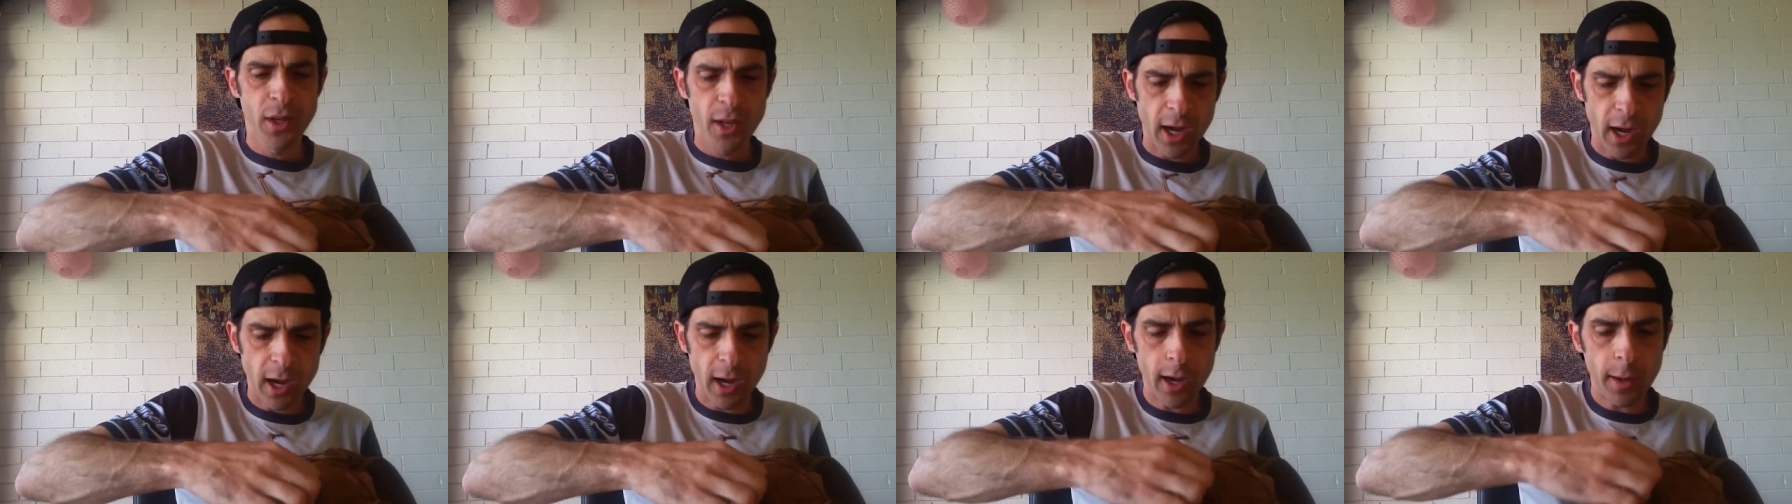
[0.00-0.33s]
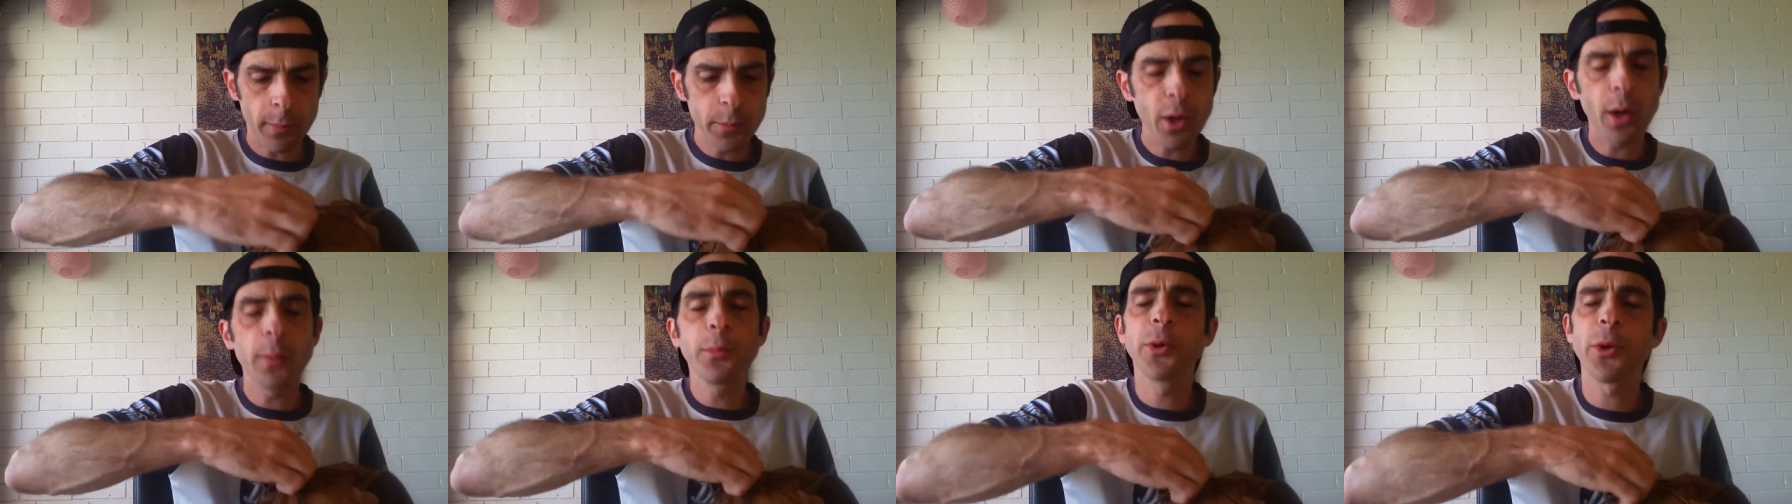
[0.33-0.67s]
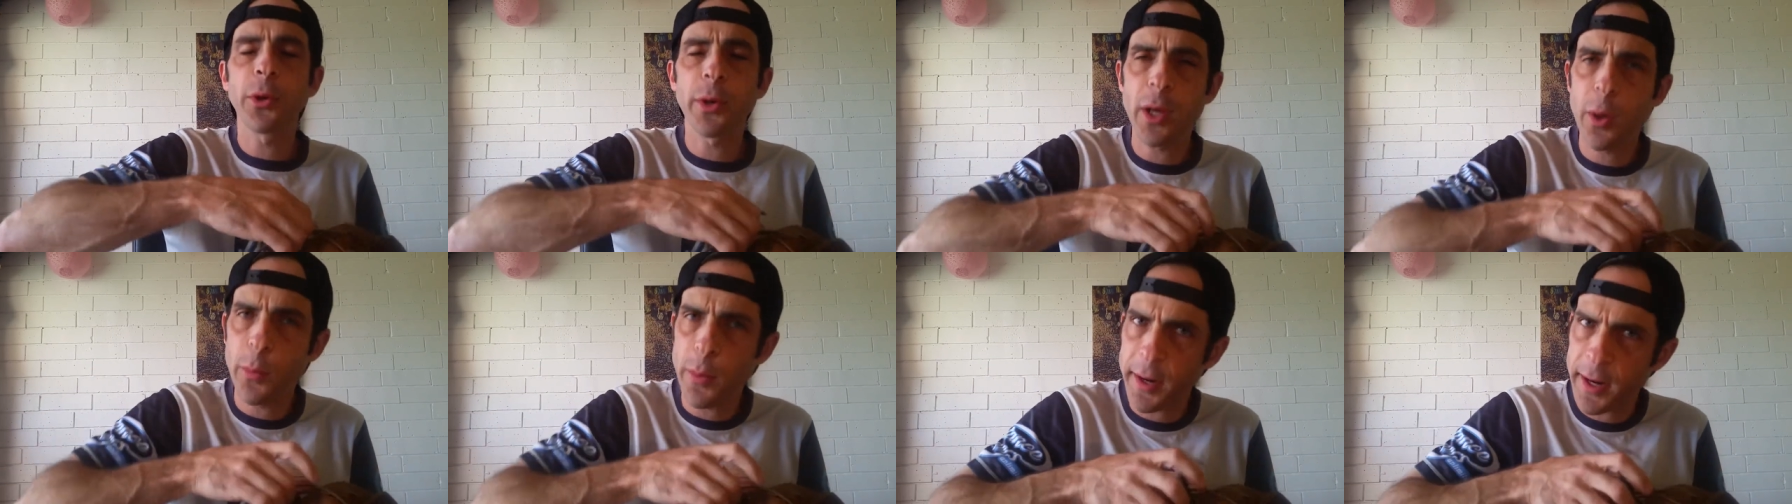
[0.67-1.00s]
I'm
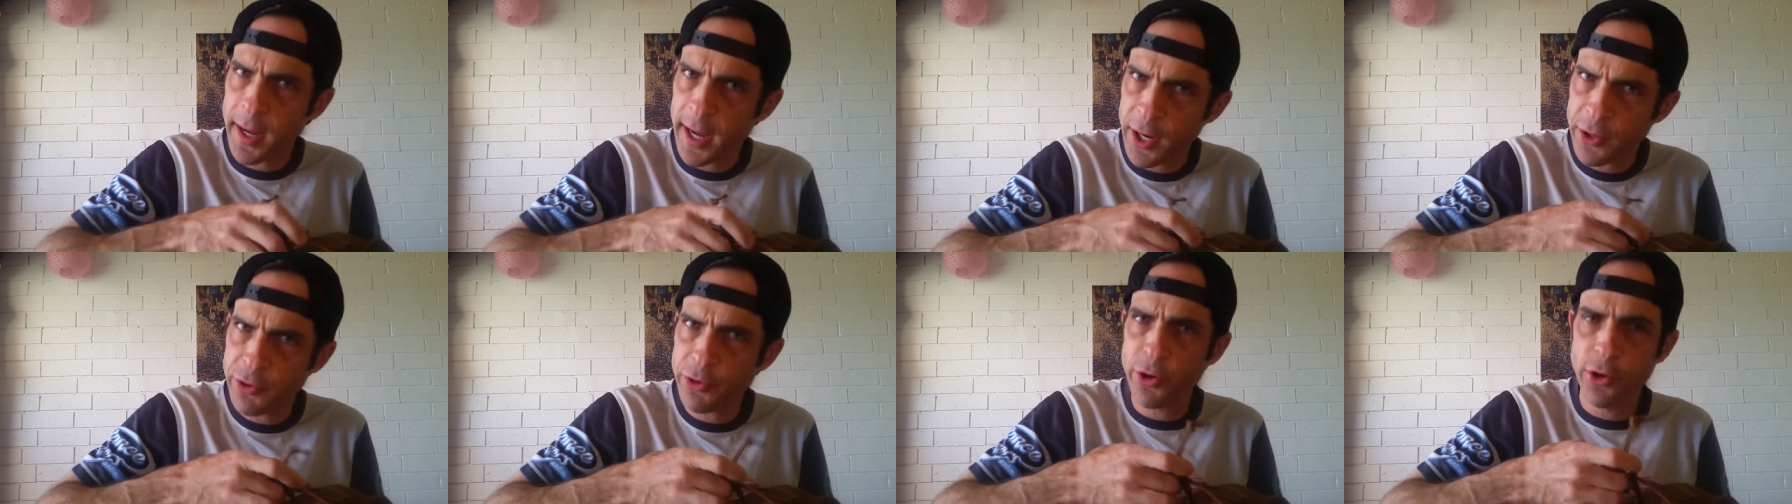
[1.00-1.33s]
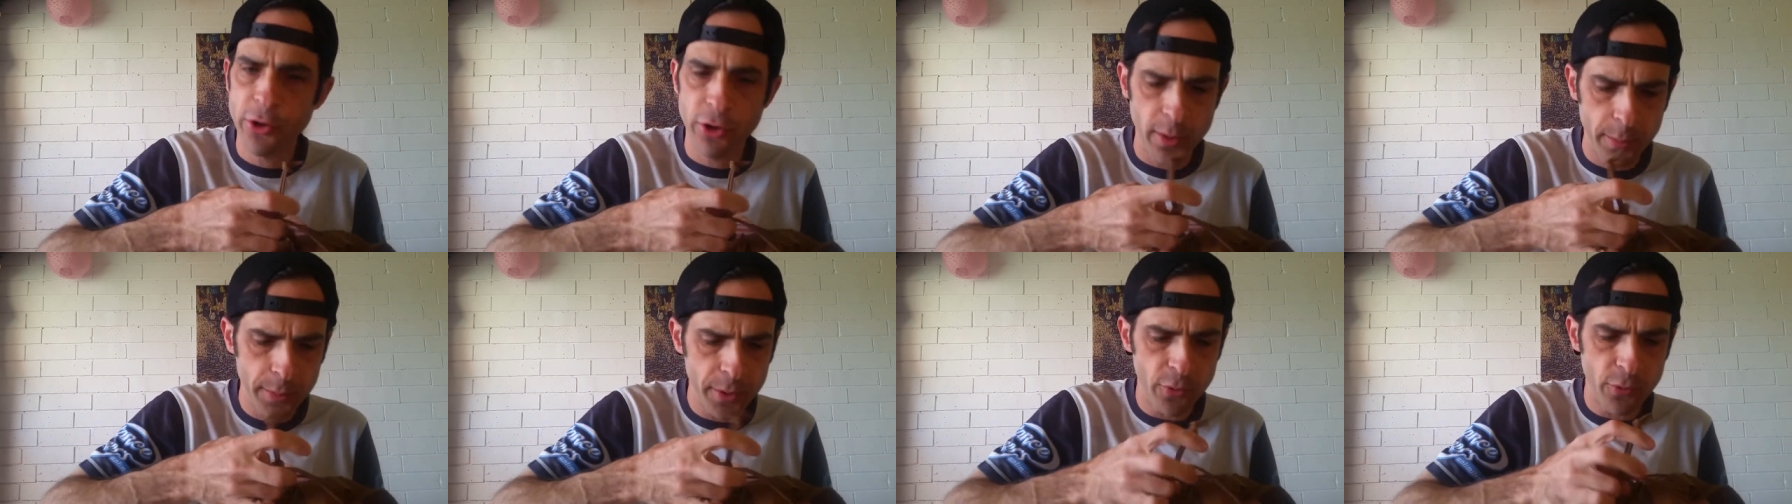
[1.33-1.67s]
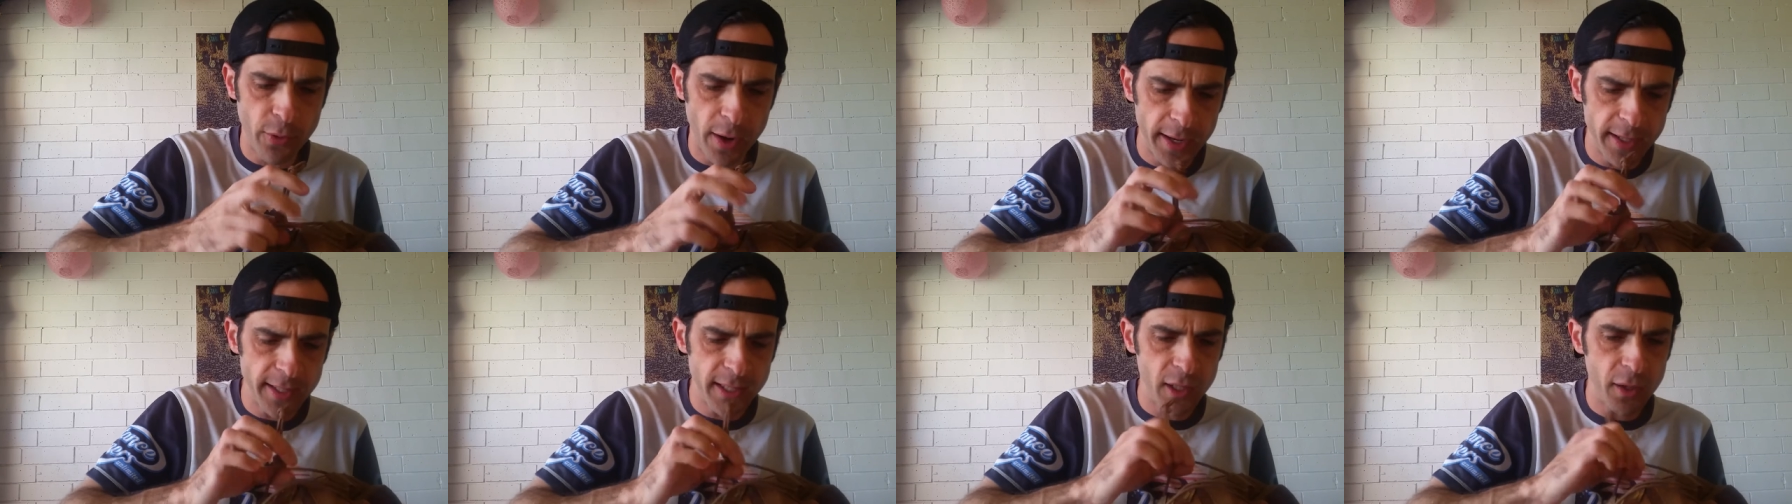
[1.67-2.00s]
doing a 100 kilometer
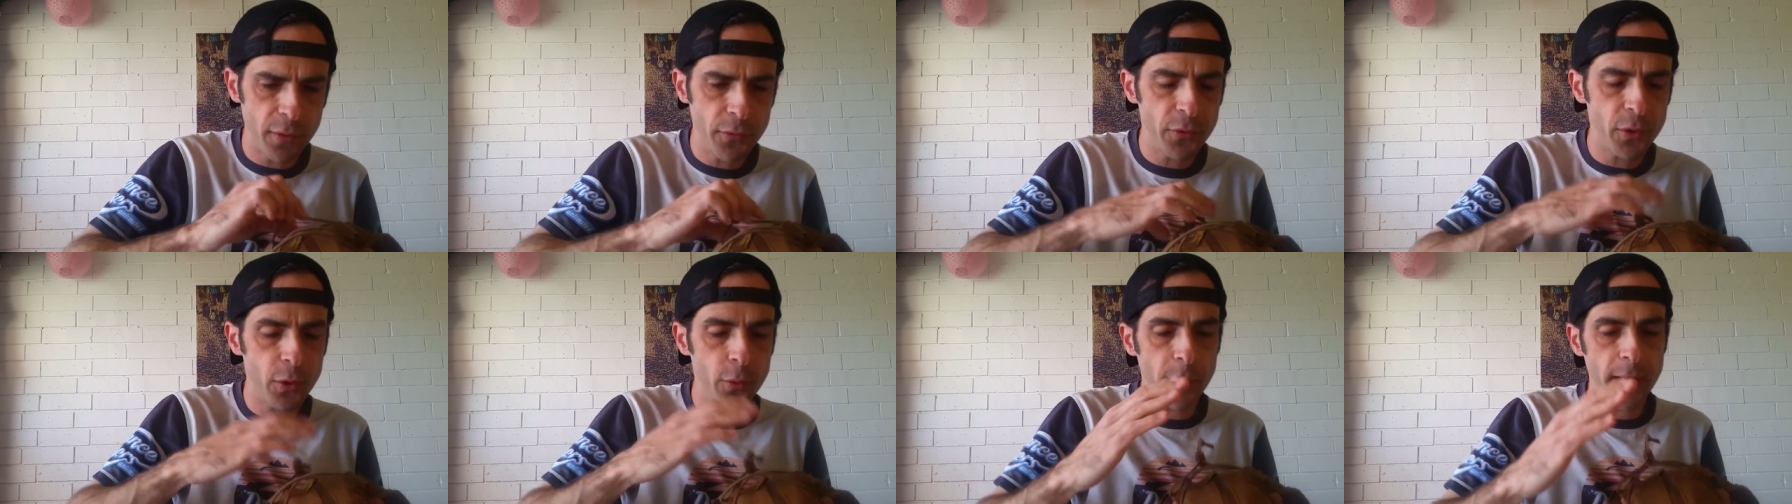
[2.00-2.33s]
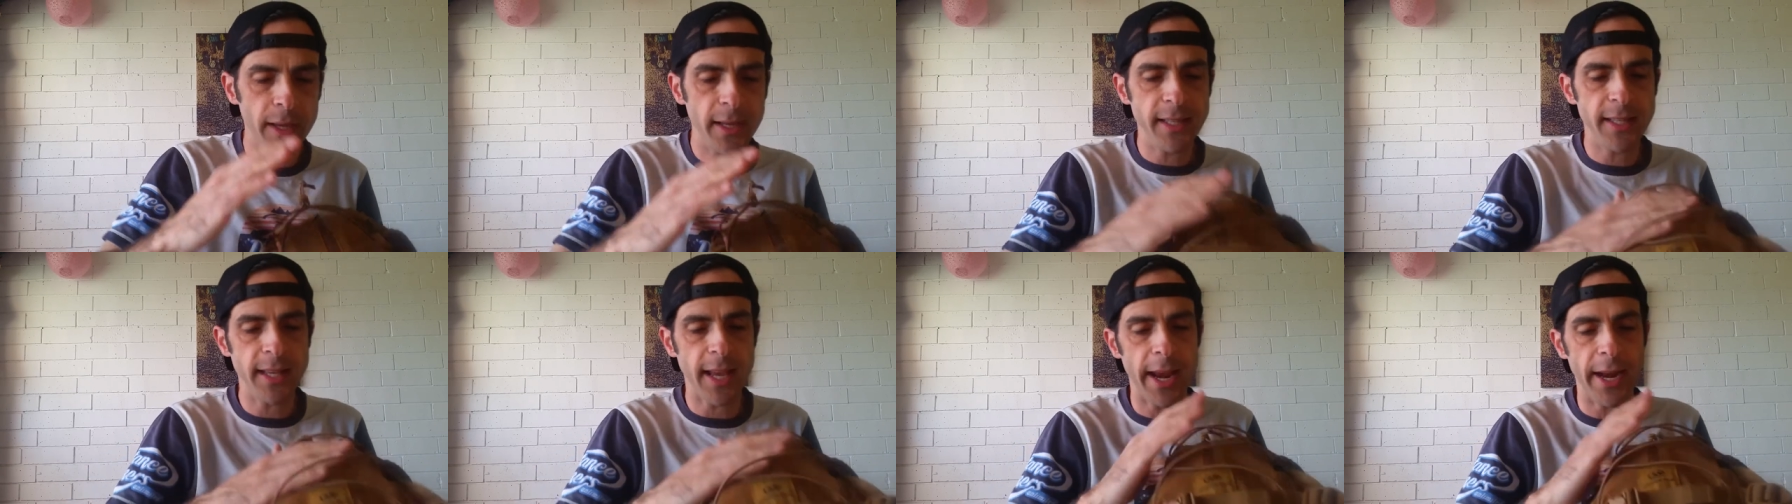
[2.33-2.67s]
race in a few weeks,